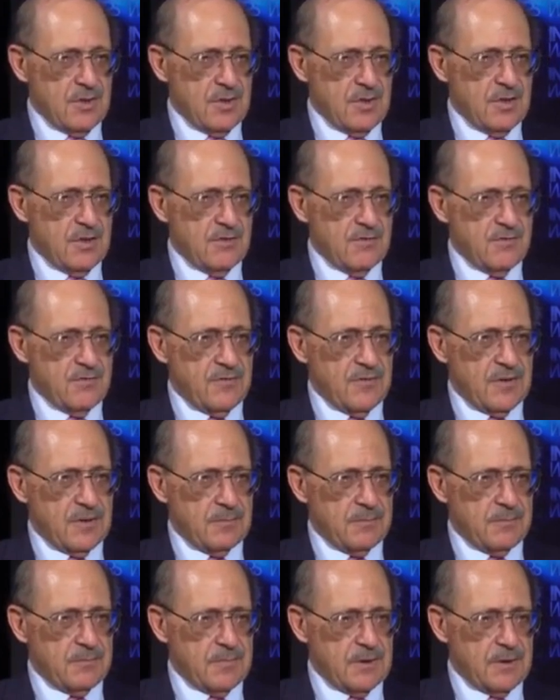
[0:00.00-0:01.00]
of
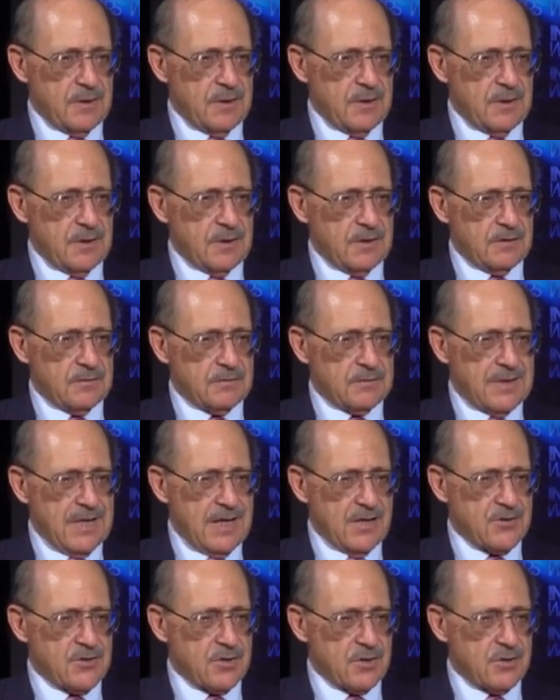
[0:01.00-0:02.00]

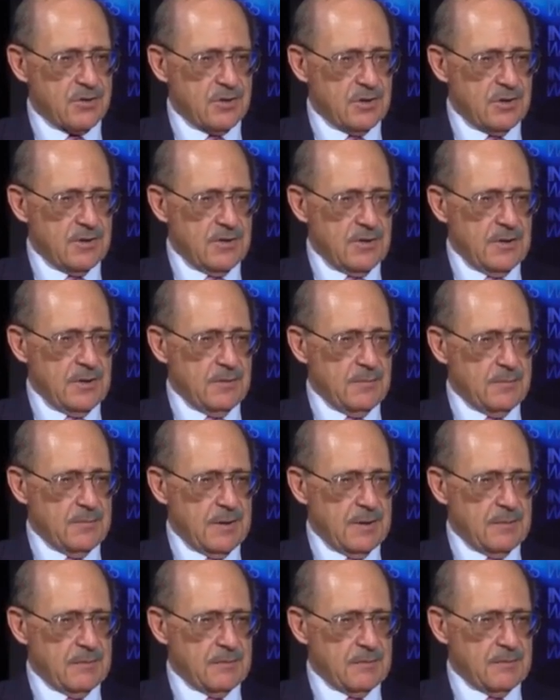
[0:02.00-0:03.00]
cancer
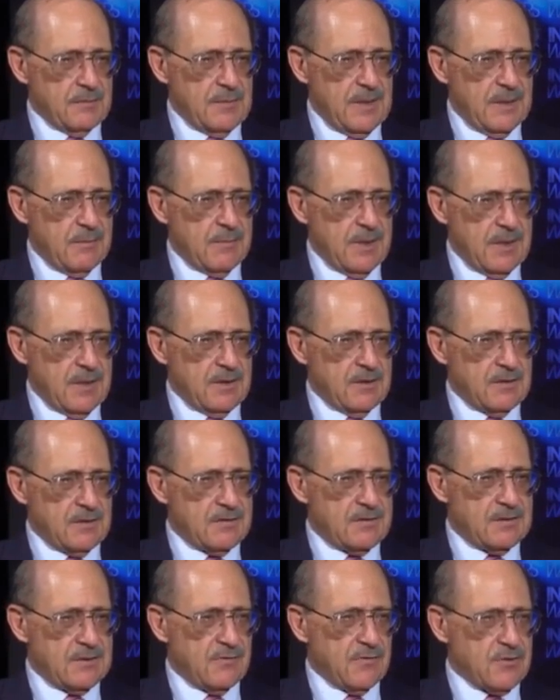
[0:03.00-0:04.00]
by many, many
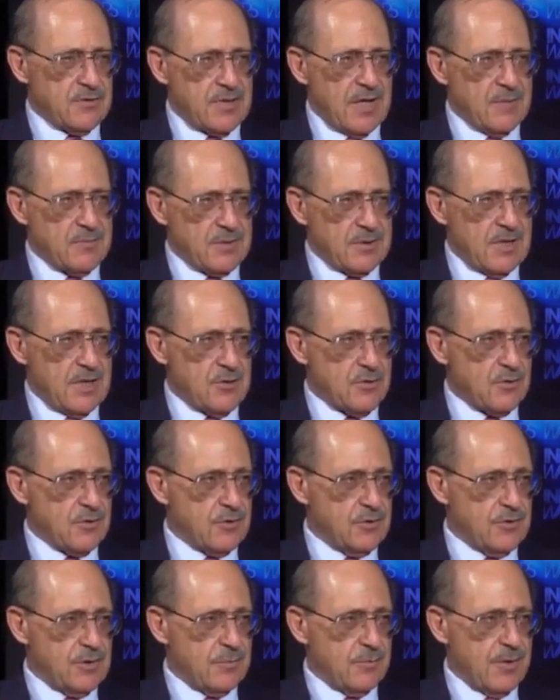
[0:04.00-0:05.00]
different types of cancer,
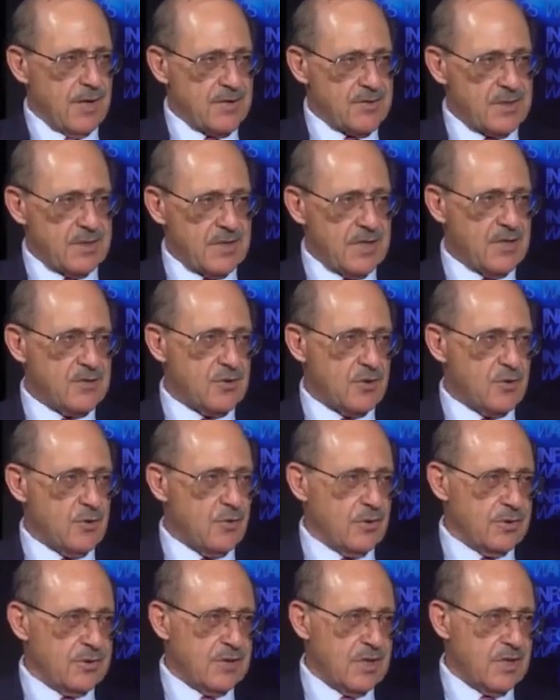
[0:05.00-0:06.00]
including prostate cancer,
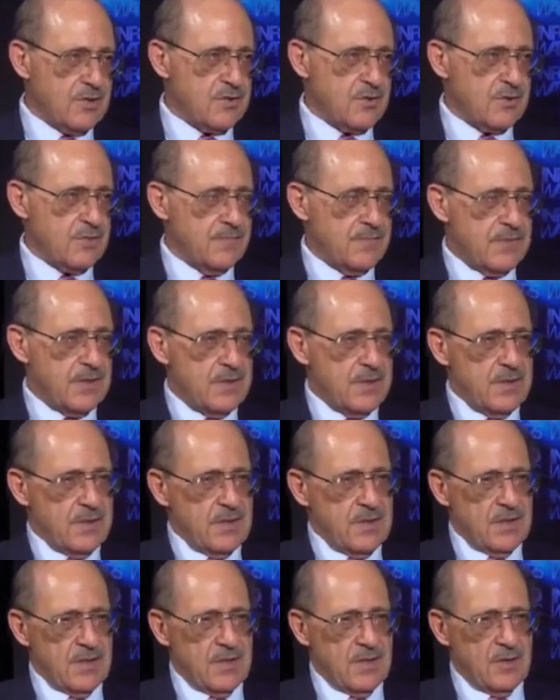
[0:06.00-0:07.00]
colon cancer.
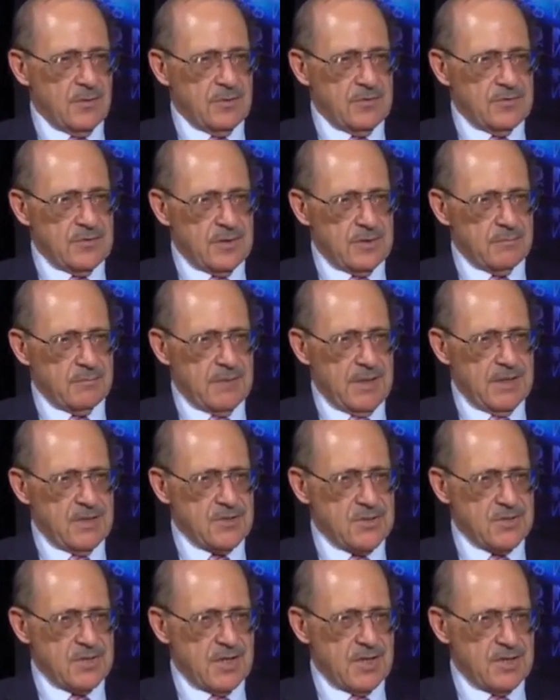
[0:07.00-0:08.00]
We've done many
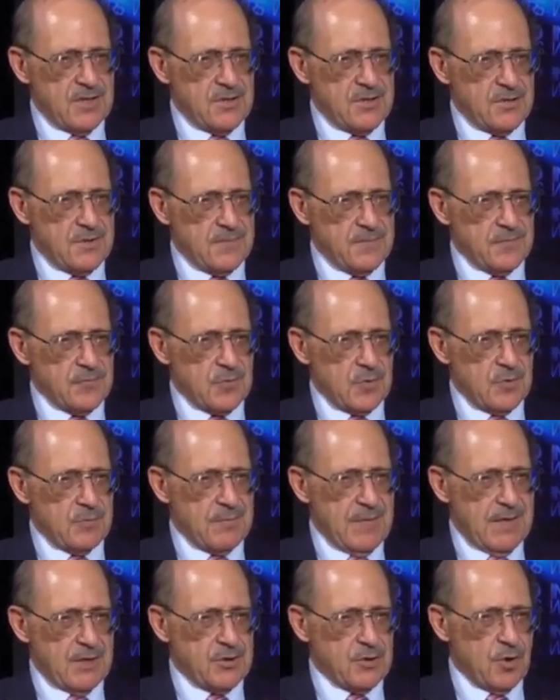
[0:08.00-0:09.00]
studies with
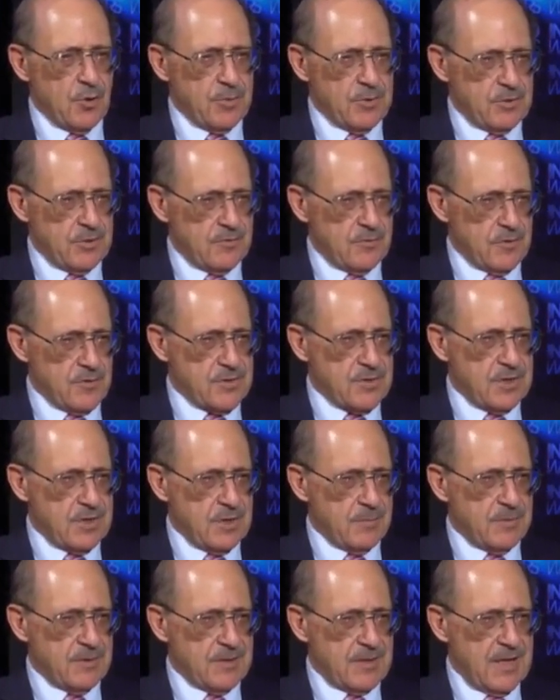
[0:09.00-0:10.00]
Manitoba University
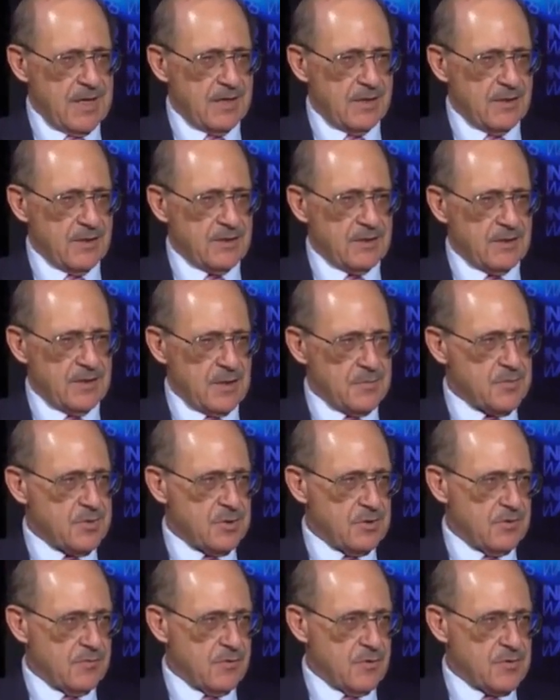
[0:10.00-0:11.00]
up in Canada and Clemson
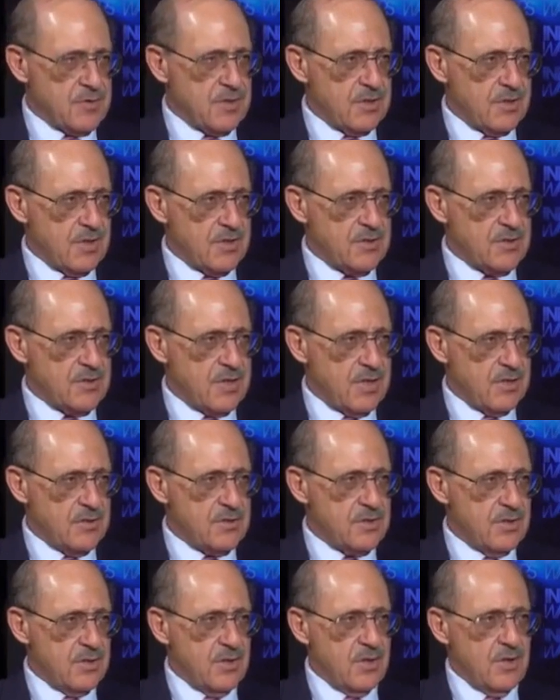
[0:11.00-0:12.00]
University in the United States,